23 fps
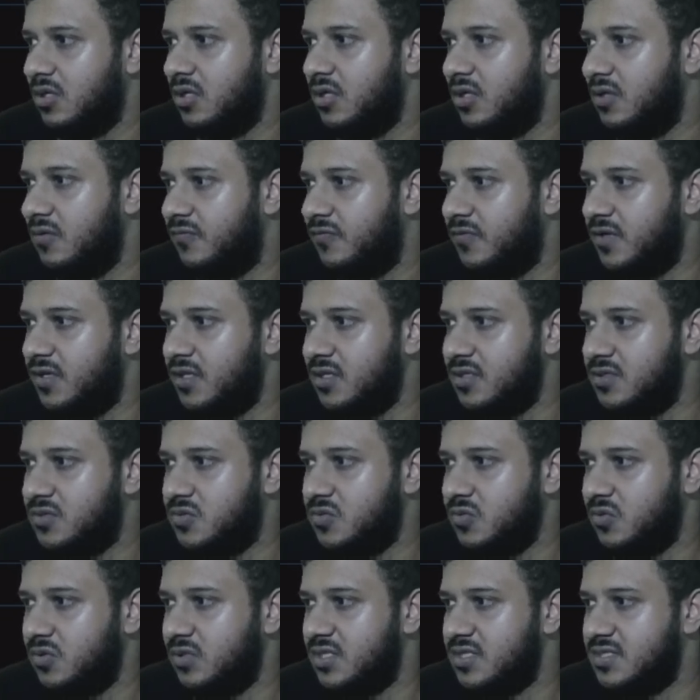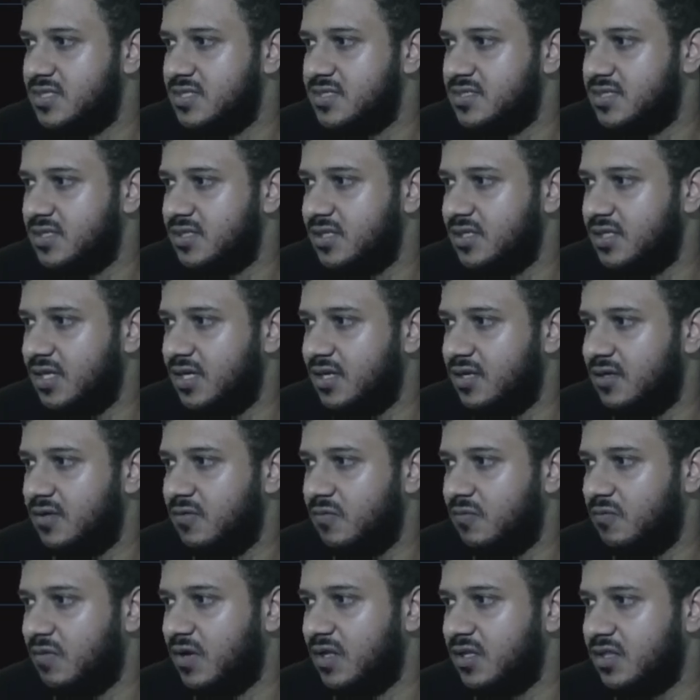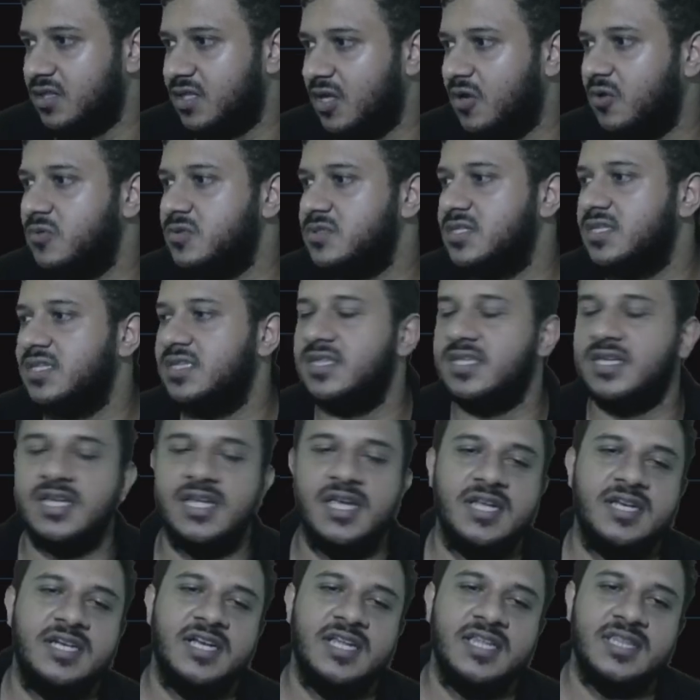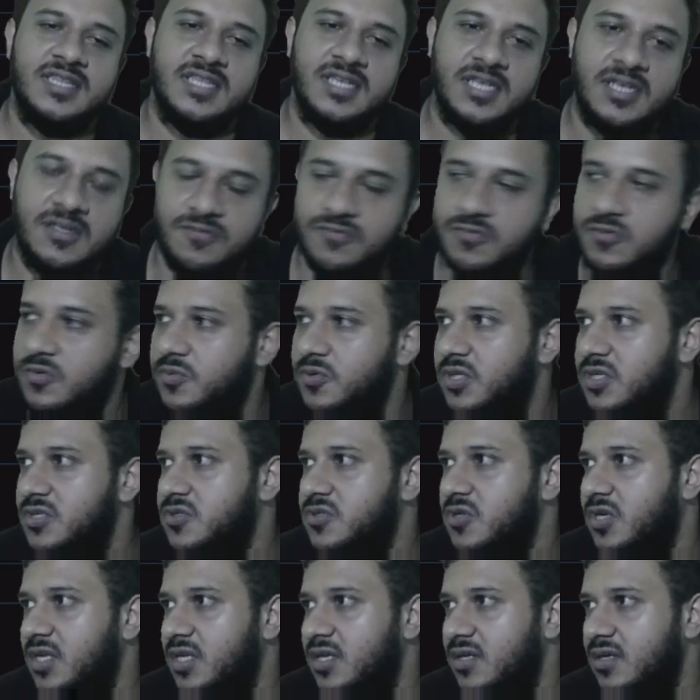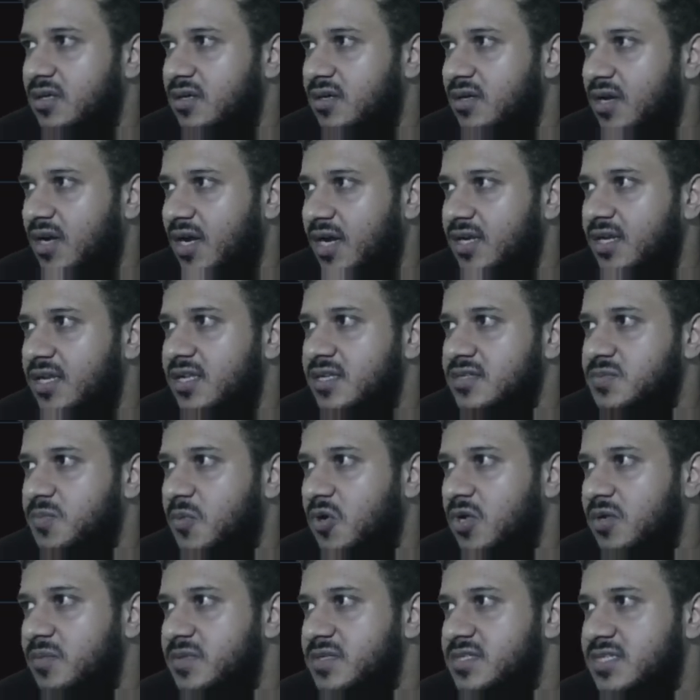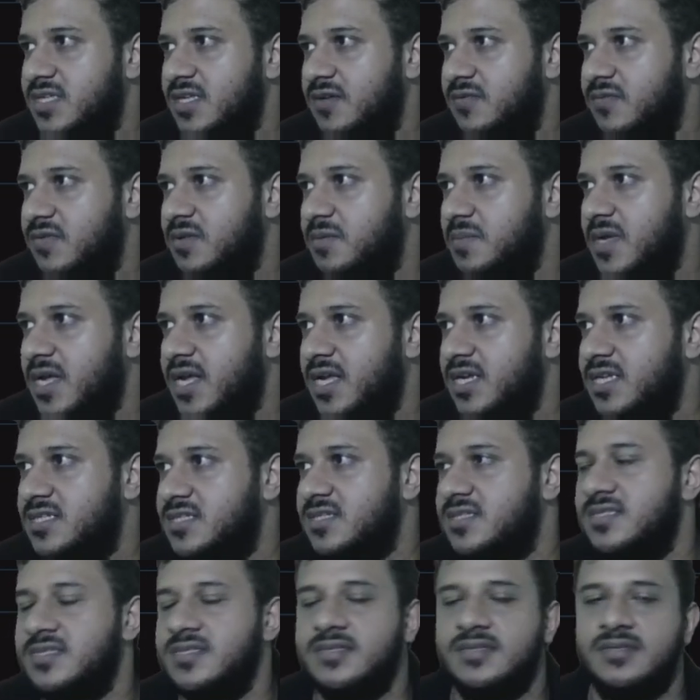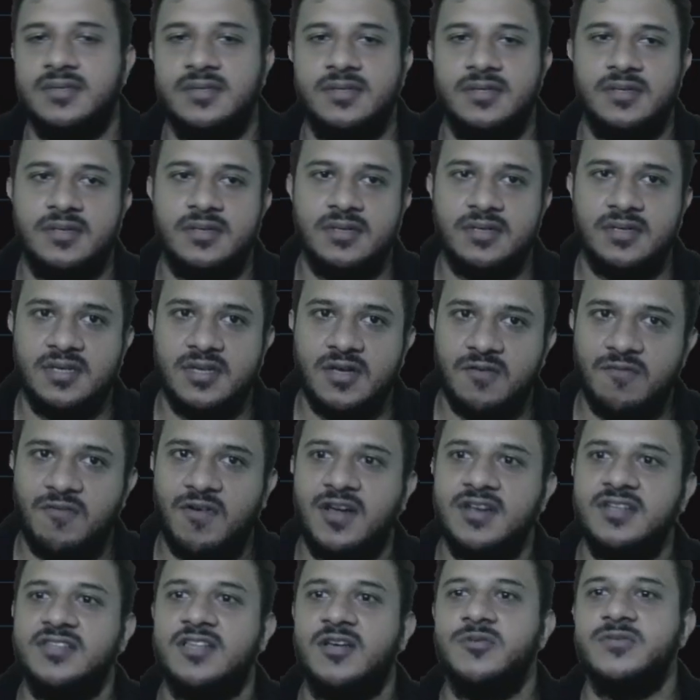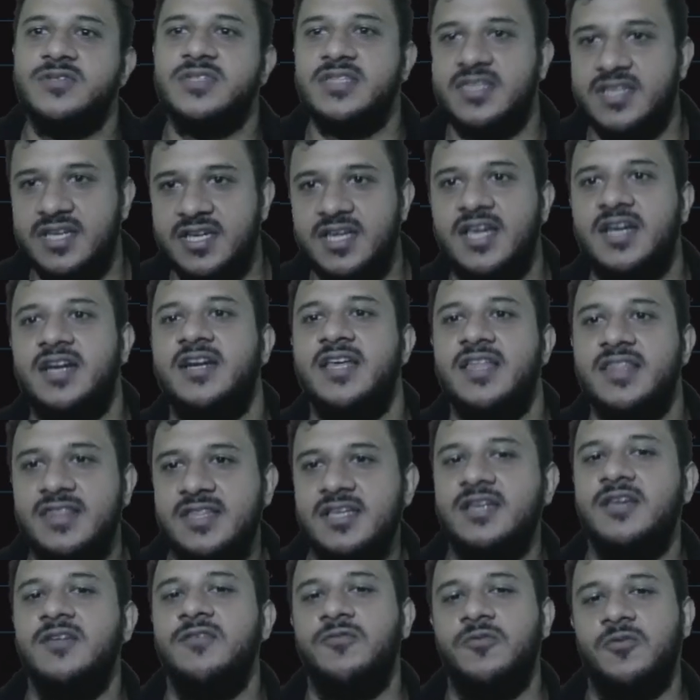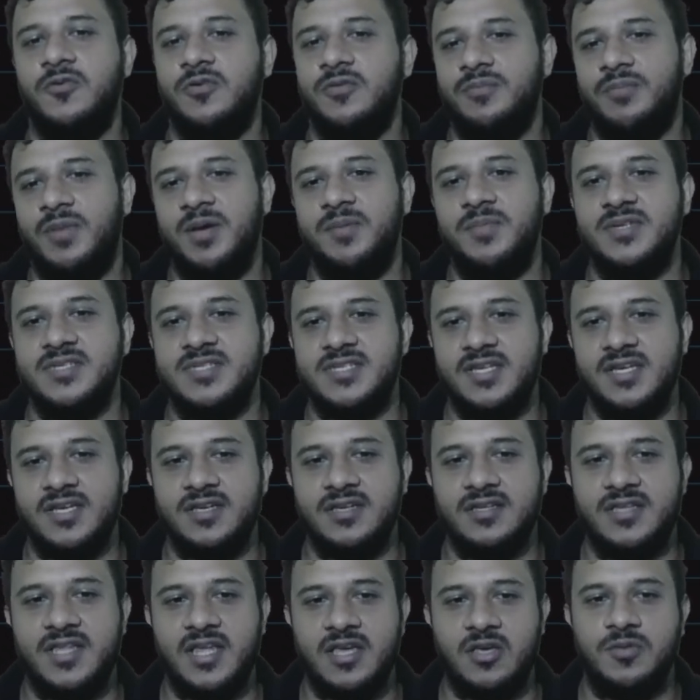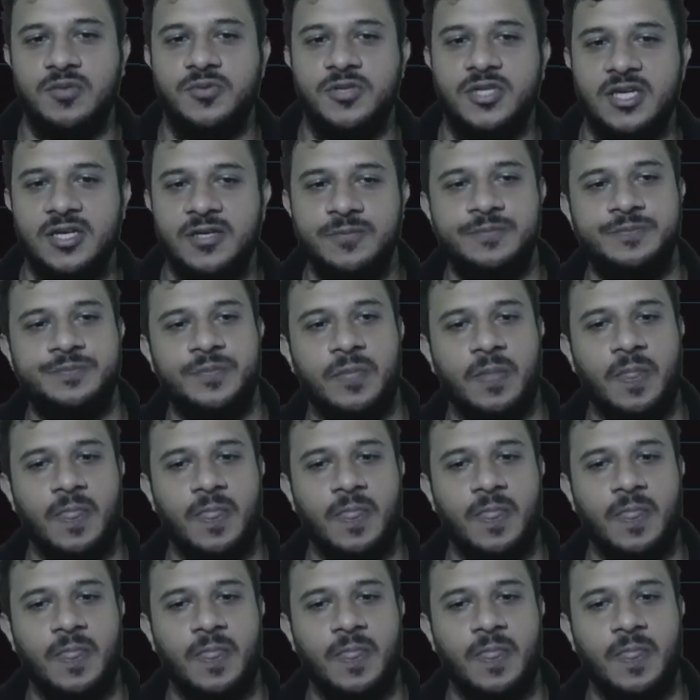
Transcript: If it is so, this is a 1334. Sorry, I did a small mistake with my additions. 1334. My mistake. Thank you, Pata.